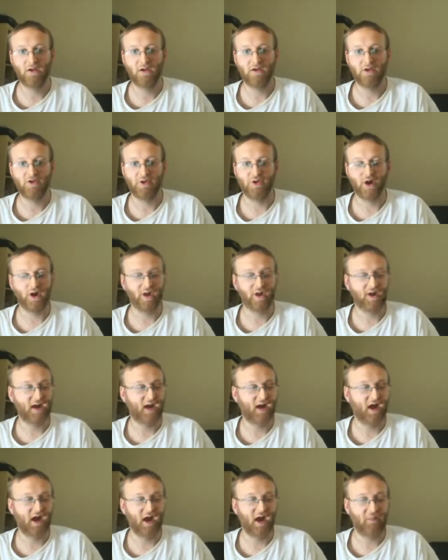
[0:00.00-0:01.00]
done.
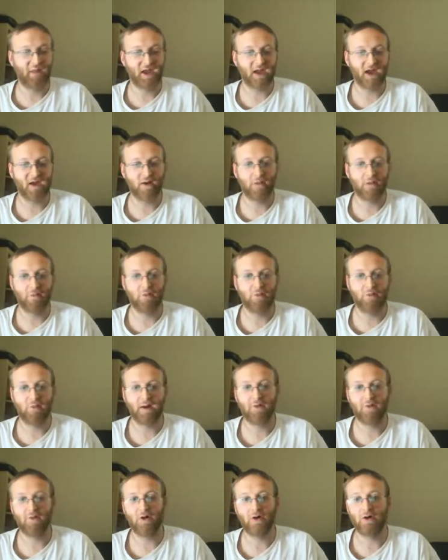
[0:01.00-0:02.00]
I mean, I couldn't pull
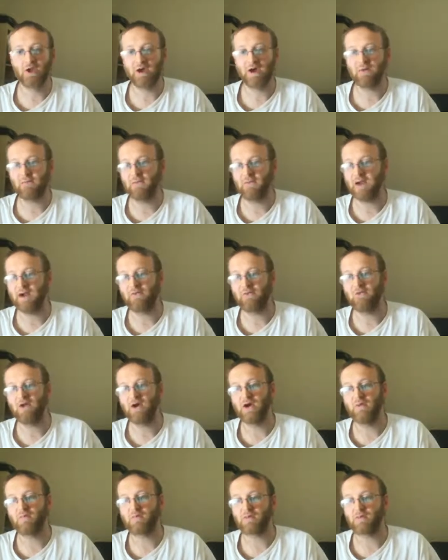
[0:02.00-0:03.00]
my wallet out fast
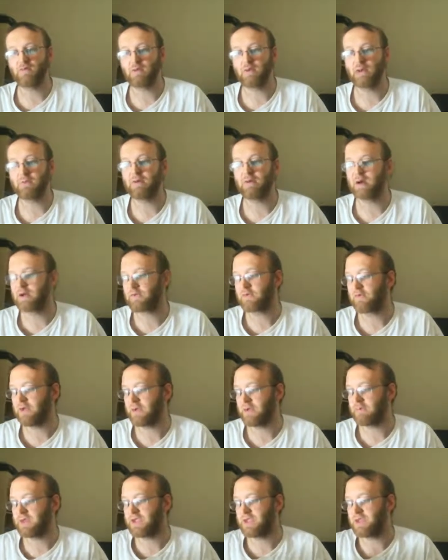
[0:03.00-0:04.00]
enough for $20.
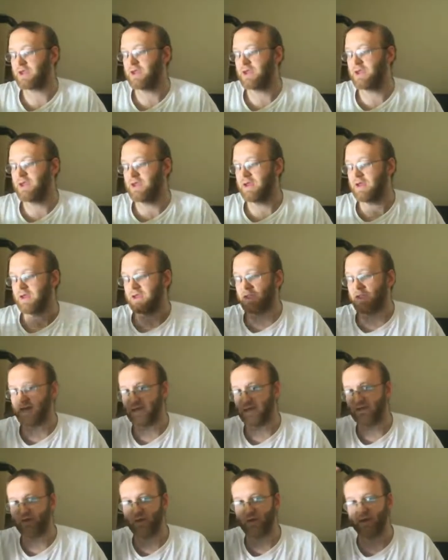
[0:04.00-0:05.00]
I mean,
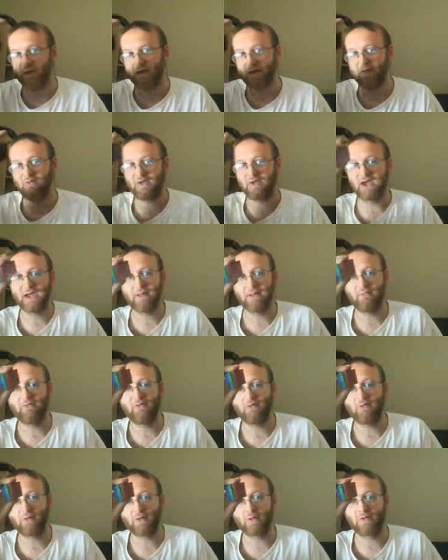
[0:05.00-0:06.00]
each one of these games
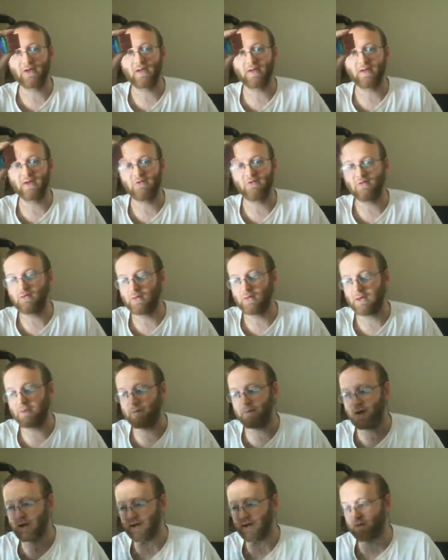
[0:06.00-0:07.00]
is worth at least
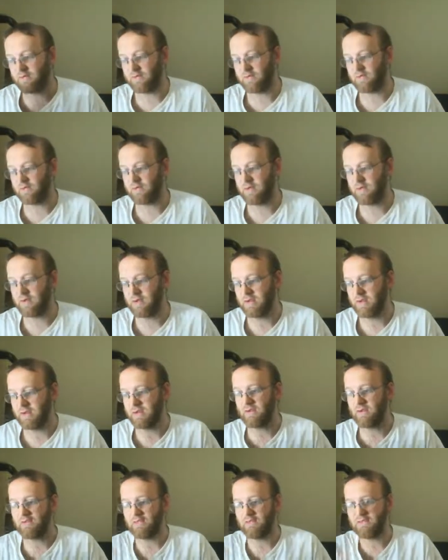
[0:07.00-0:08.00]
$20.
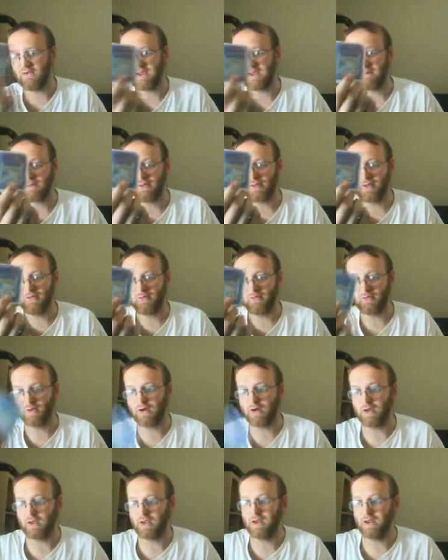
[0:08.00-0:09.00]
Same with this
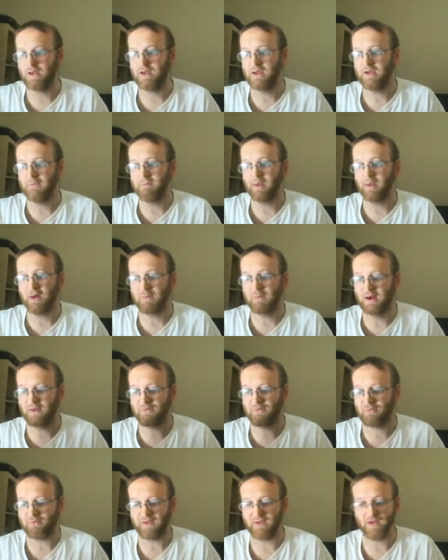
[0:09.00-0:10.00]
one.
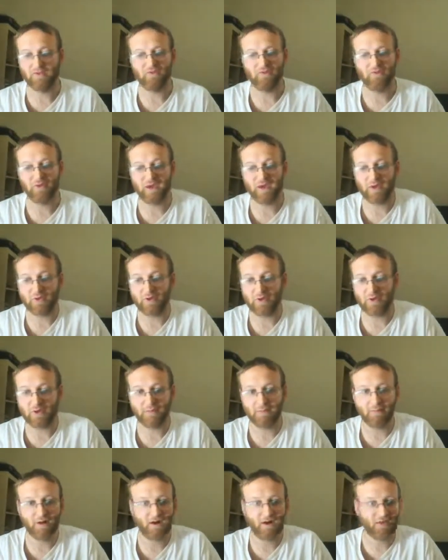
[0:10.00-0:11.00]
Belmont's Revenge is like
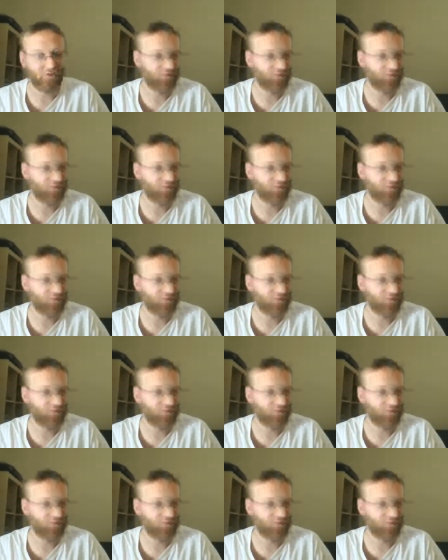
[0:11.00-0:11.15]
$30.